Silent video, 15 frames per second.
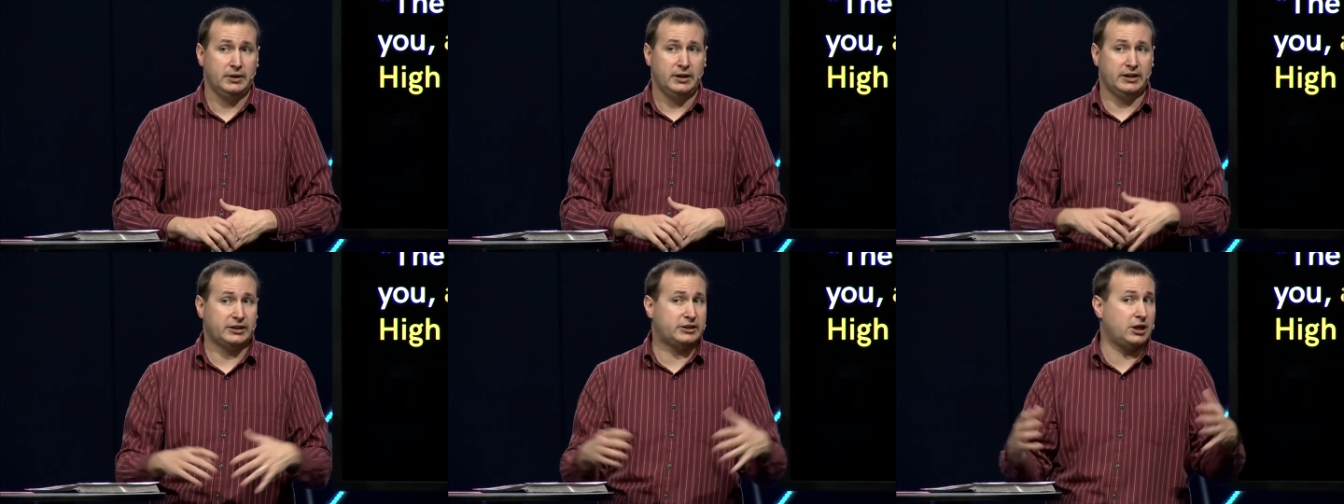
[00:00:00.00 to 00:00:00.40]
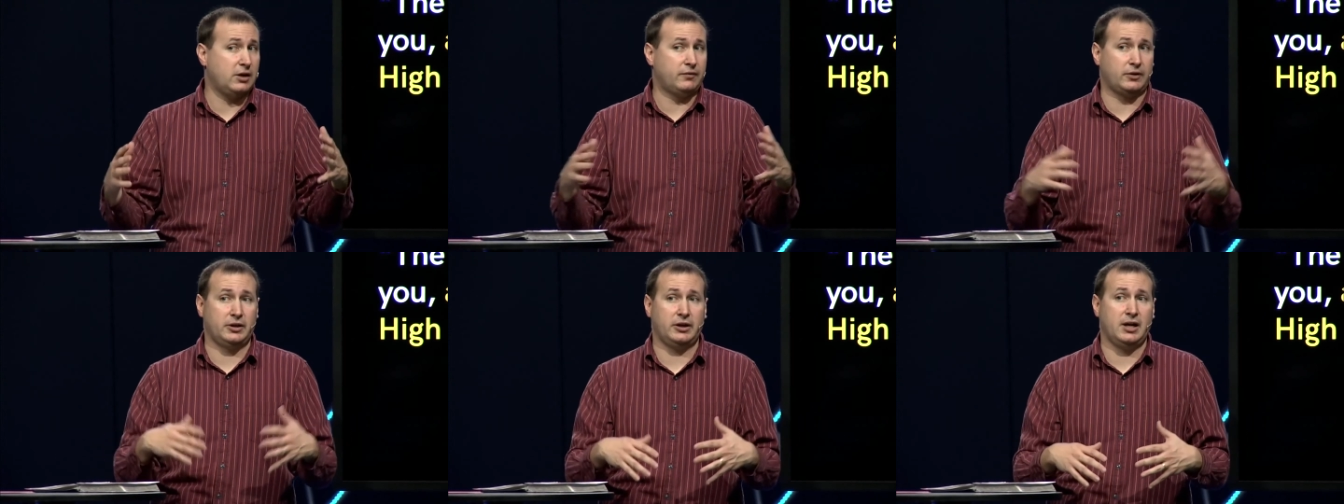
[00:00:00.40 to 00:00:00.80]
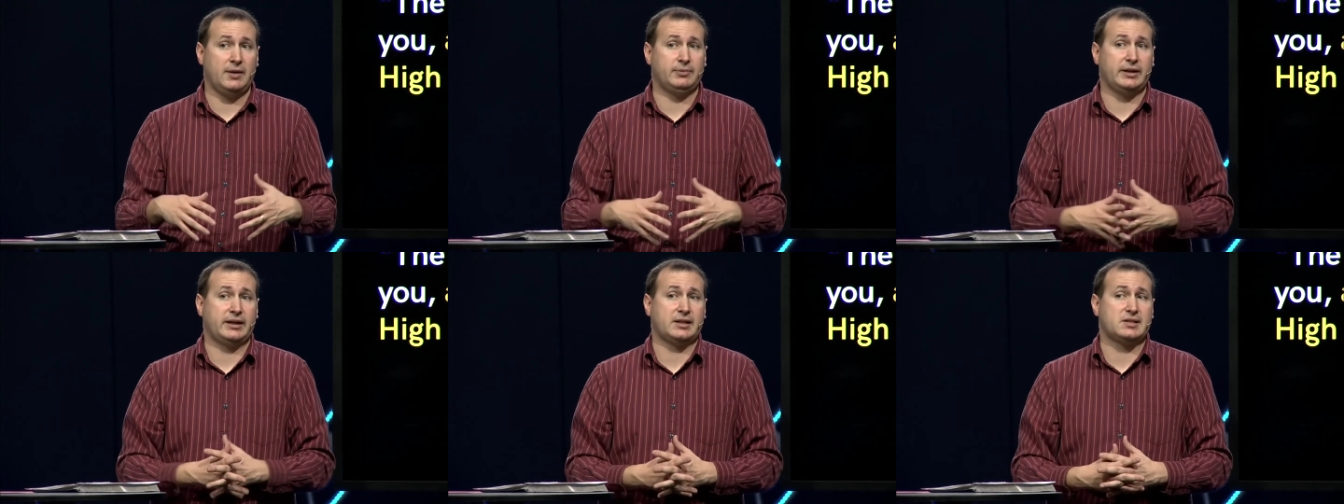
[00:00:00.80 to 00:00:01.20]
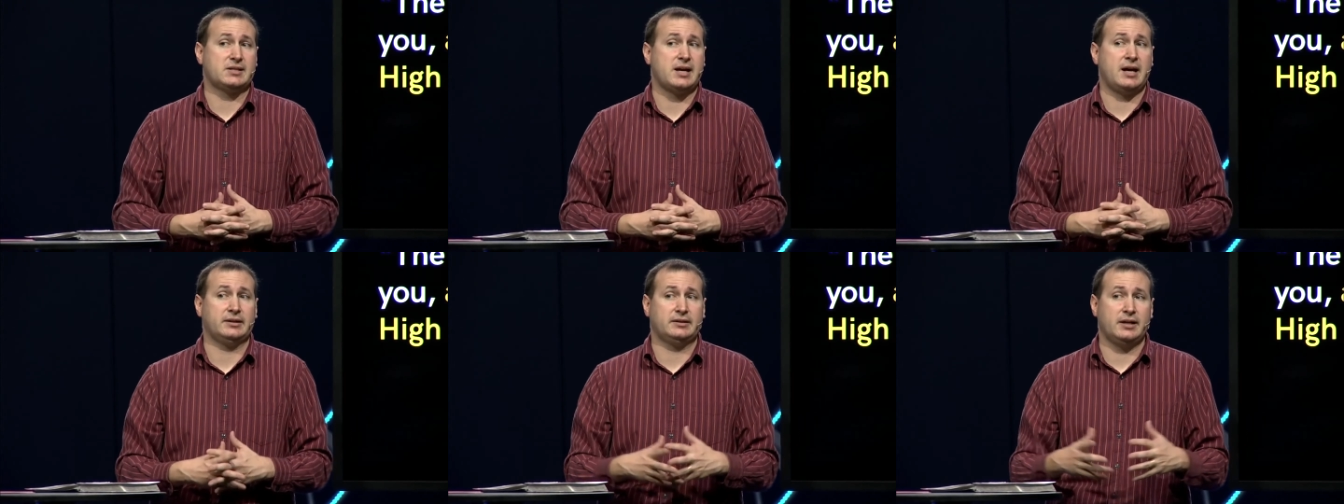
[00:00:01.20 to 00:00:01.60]
and cover it up like it's
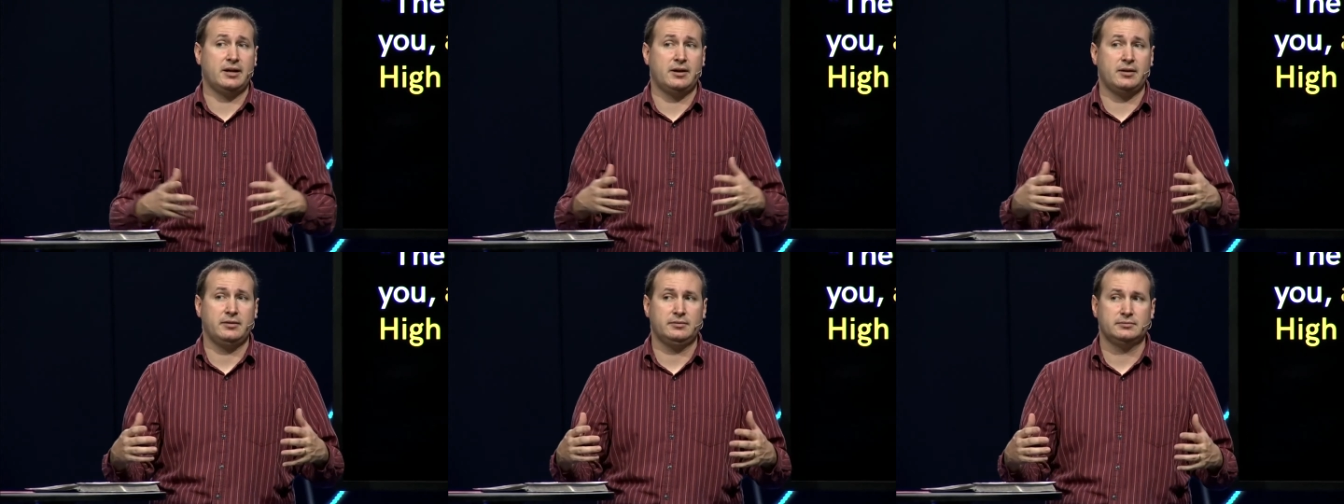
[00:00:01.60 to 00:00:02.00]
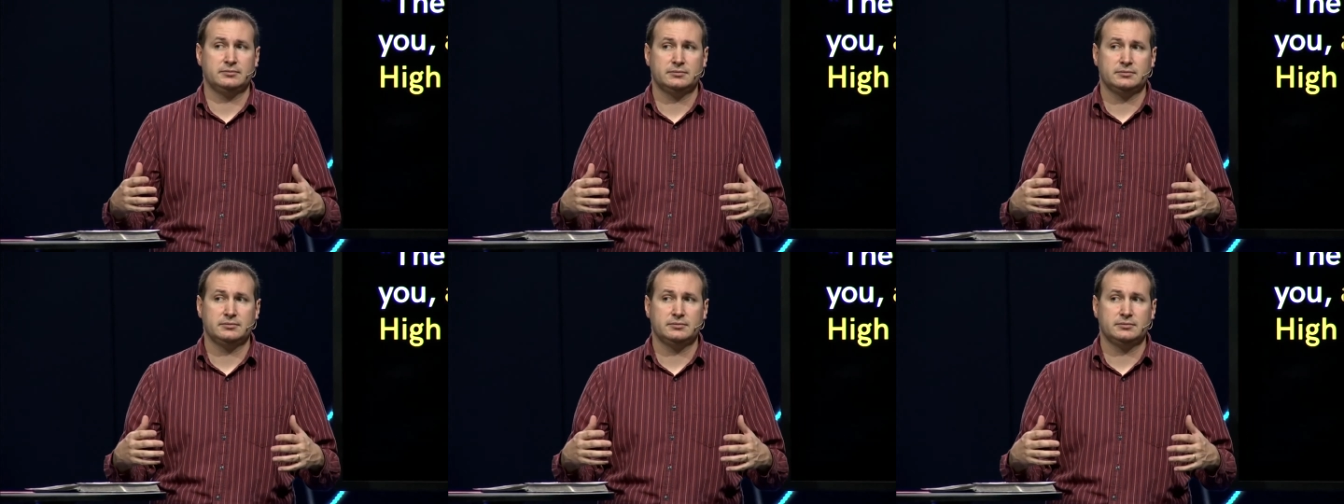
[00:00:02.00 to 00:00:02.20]
not there.